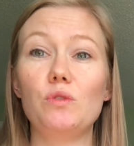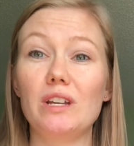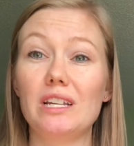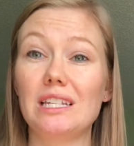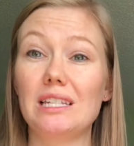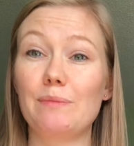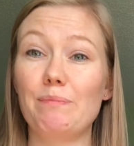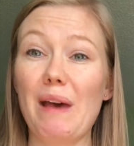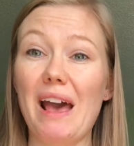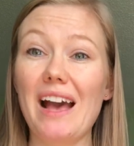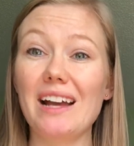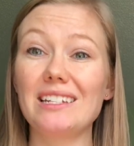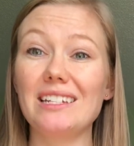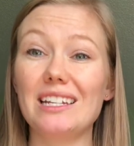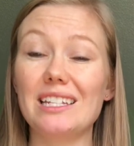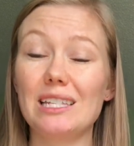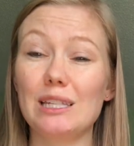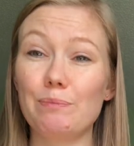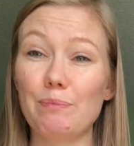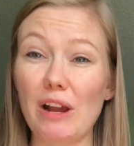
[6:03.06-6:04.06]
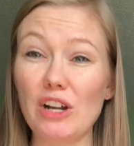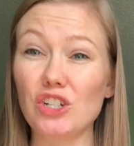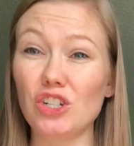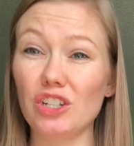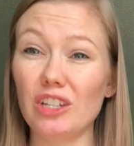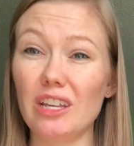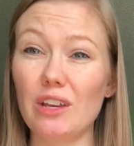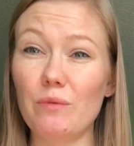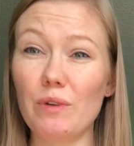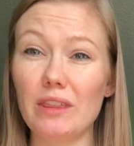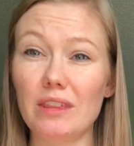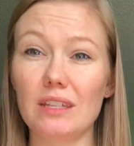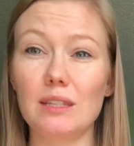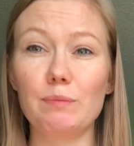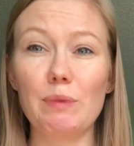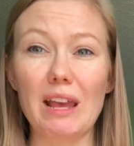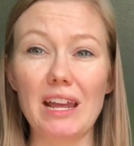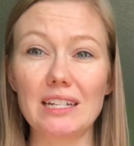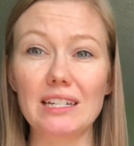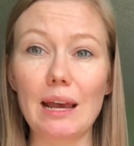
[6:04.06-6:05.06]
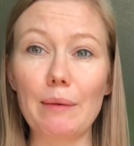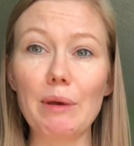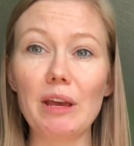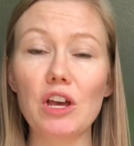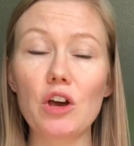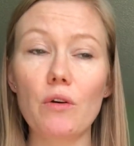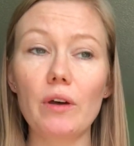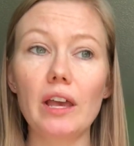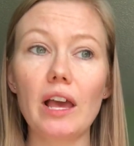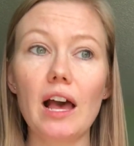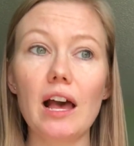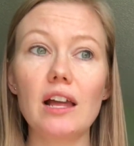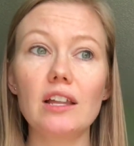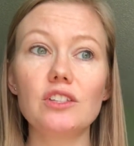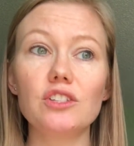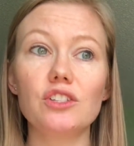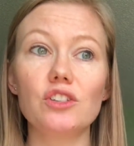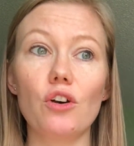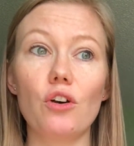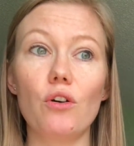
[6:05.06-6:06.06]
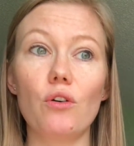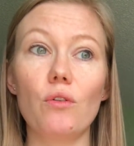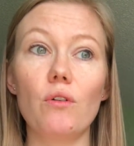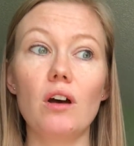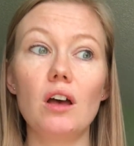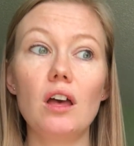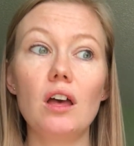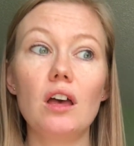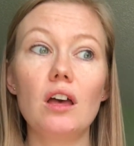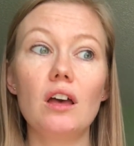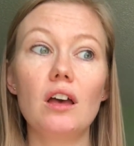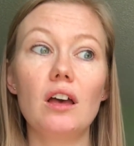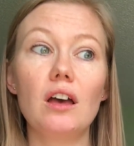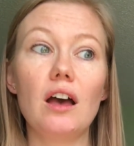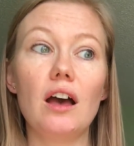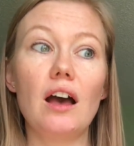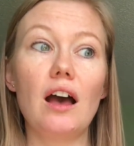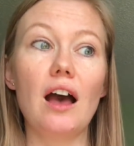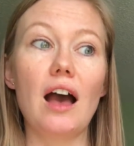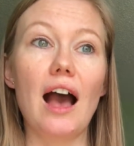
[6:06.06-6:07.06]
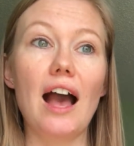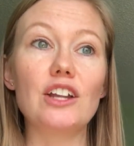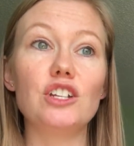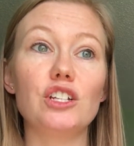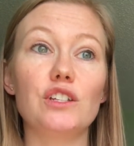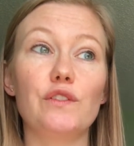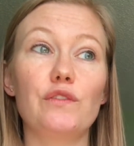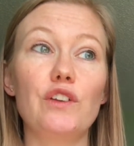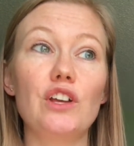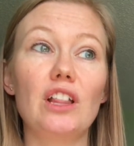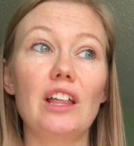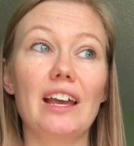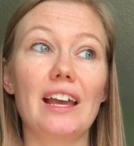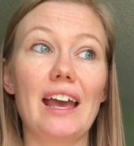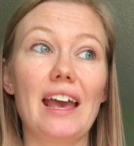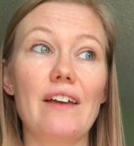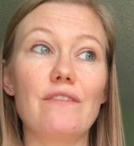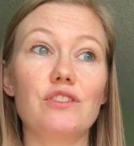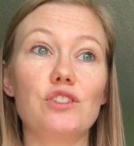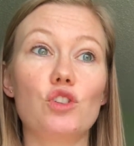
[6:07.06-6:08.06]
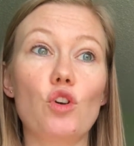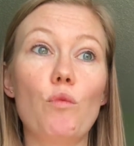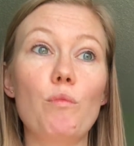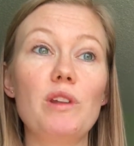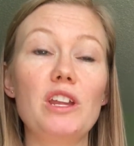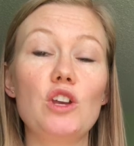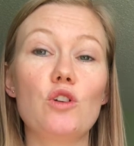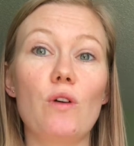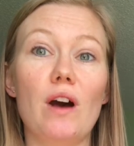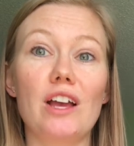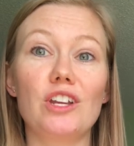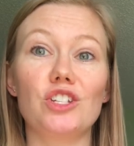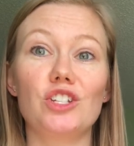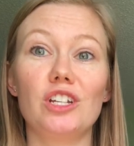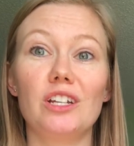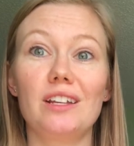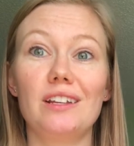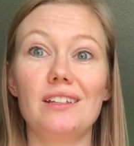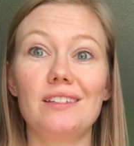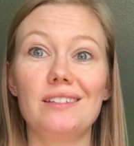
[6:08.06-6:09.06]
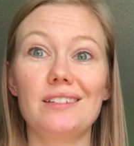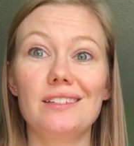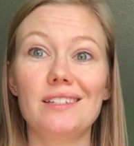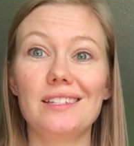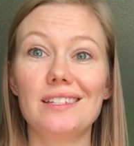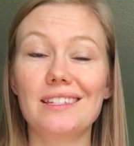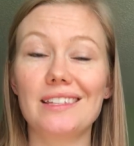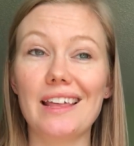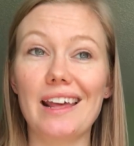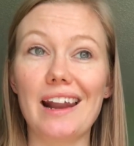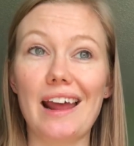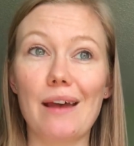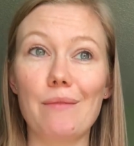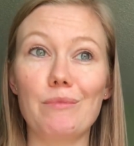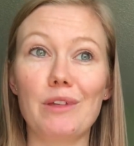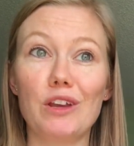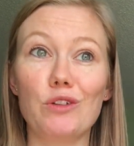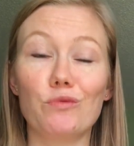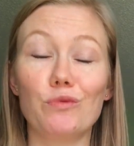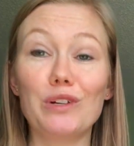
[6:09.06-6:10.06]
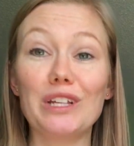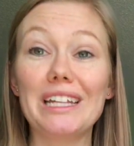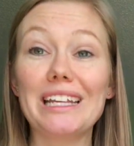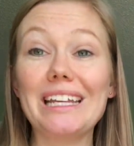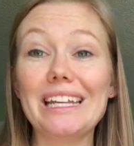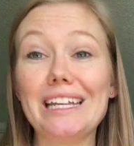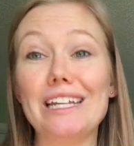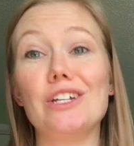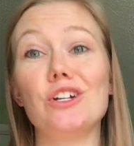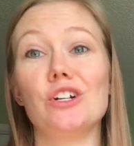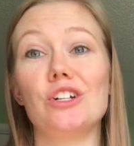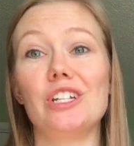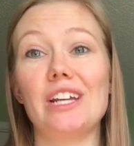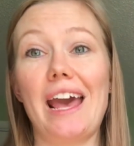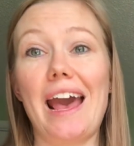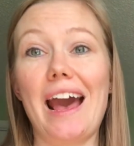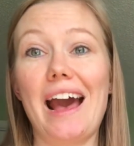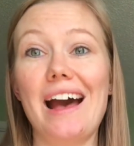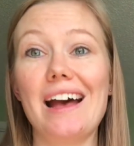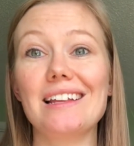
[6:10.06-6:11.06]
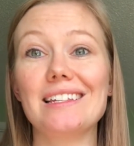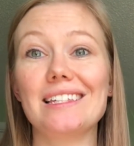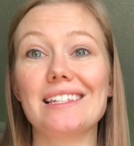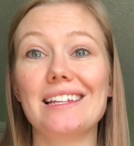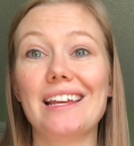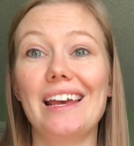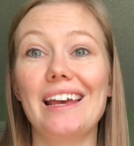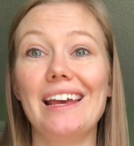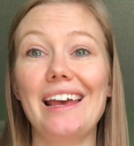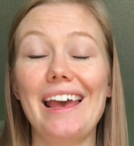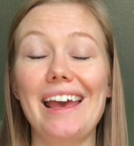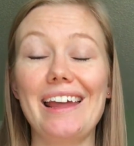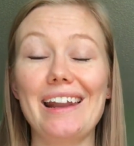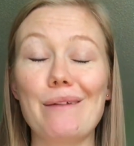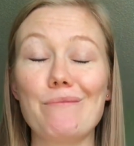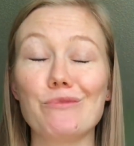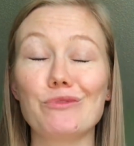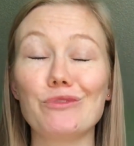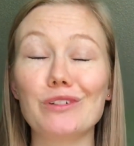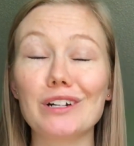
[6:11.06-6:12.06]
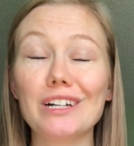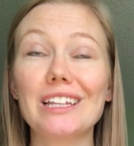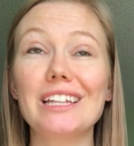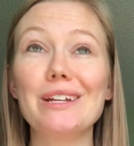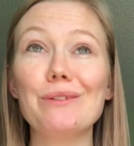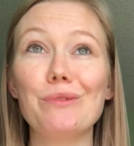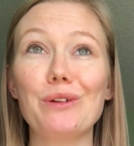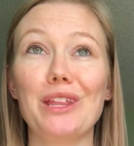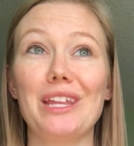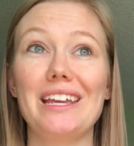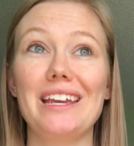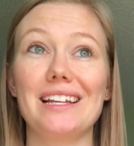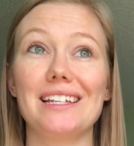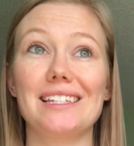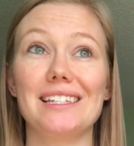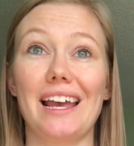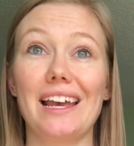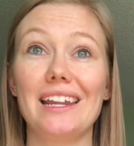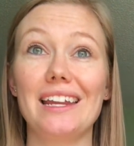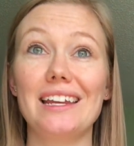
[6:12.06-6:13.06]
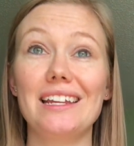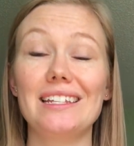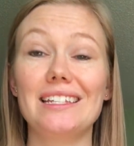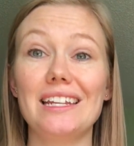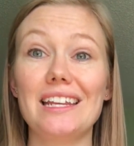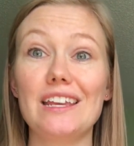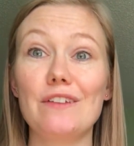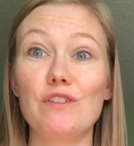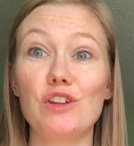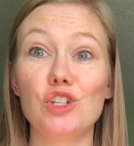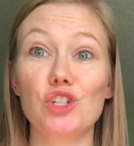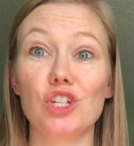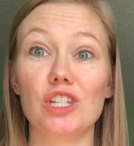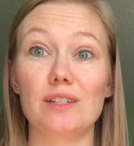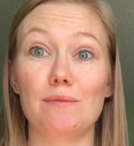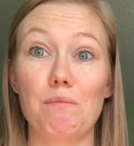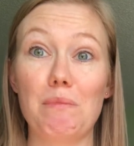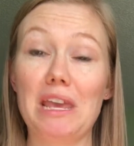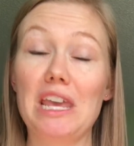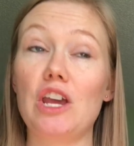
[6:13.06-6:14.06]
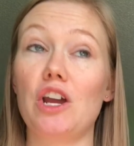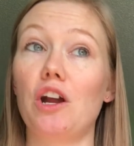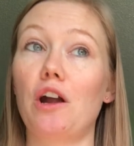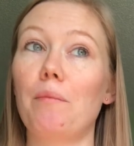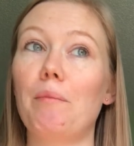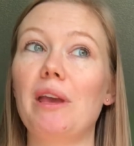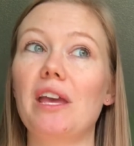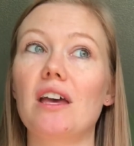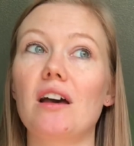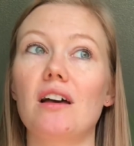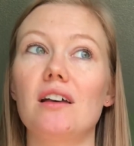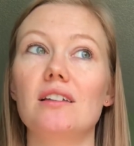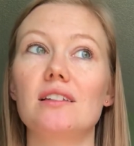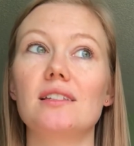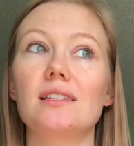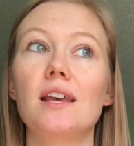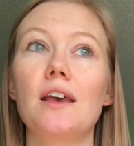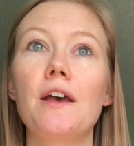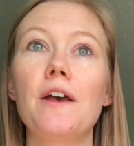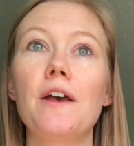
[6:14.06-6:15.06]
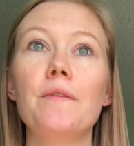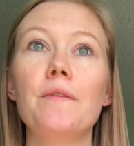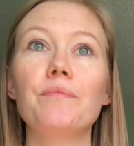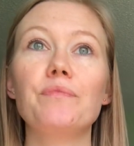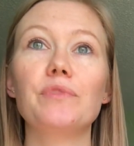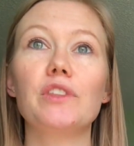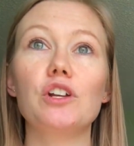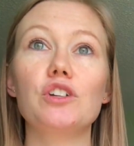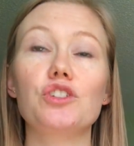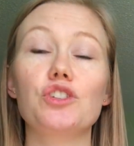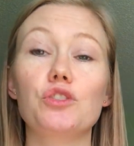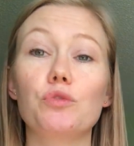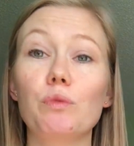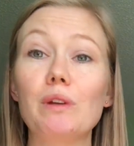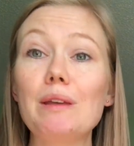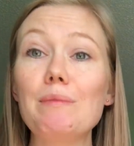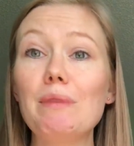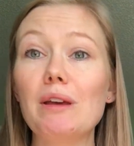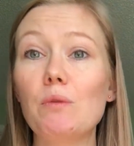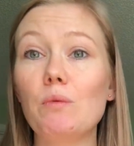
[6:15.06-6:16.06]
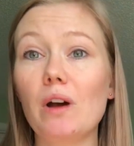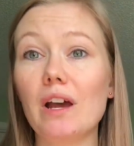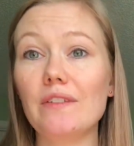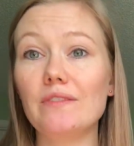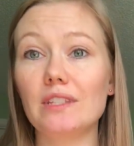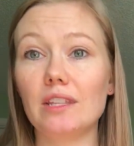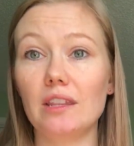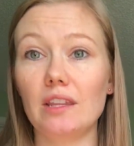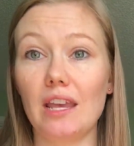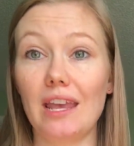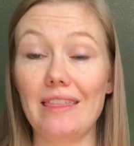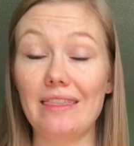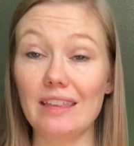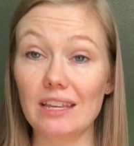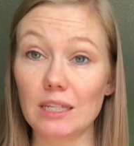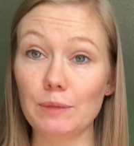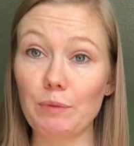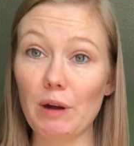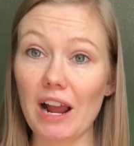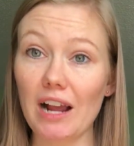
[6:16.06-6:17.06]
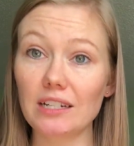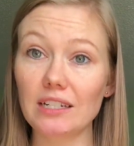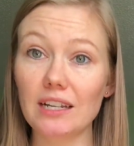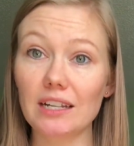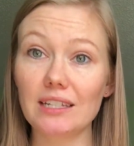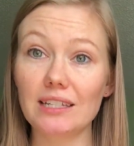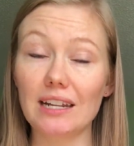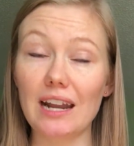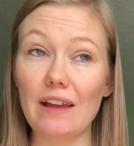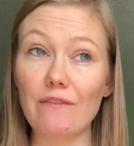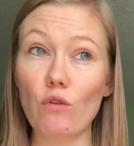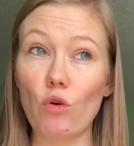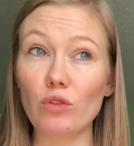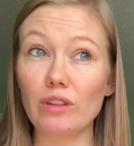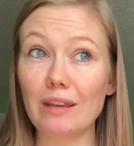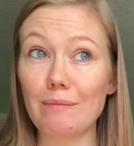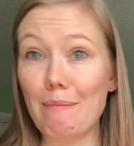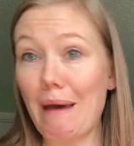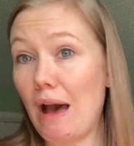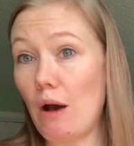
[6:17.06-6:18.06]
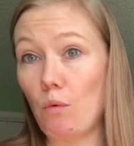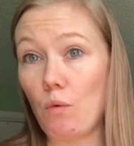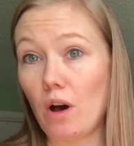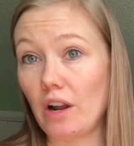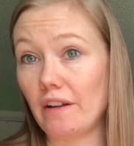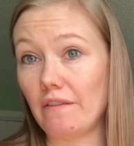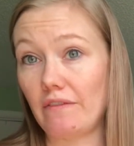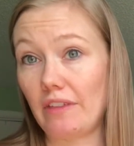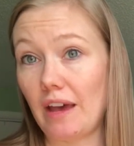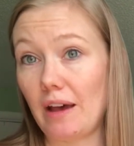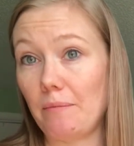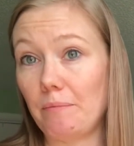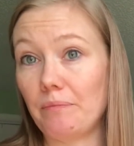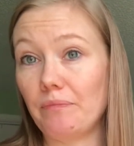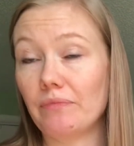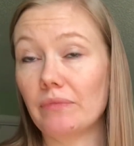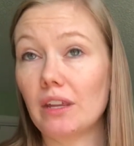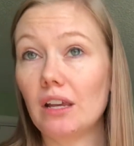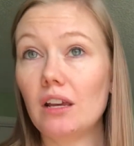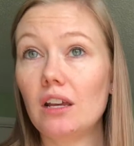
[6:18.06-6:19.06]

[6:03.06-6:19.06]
expect, especially with this pandemic going on. So I just feel like I have so many questions that I'm like really eager to ask. And I'm really, really excited to even just meet her, because there's 3 midwives in this practice and I've only met one of them.